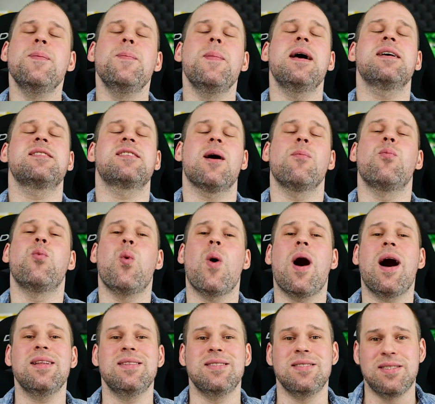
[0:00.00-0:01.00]
mess up
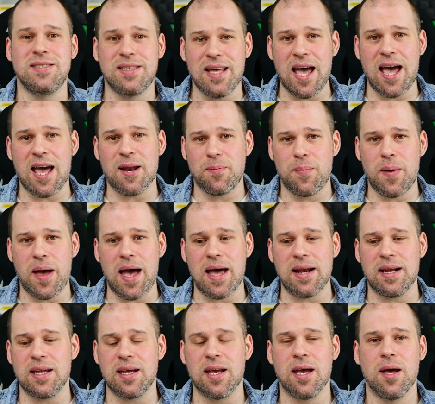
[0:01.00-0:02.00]
one that
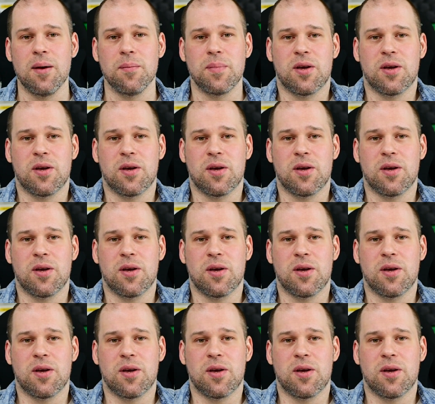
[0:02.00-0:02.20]
badly,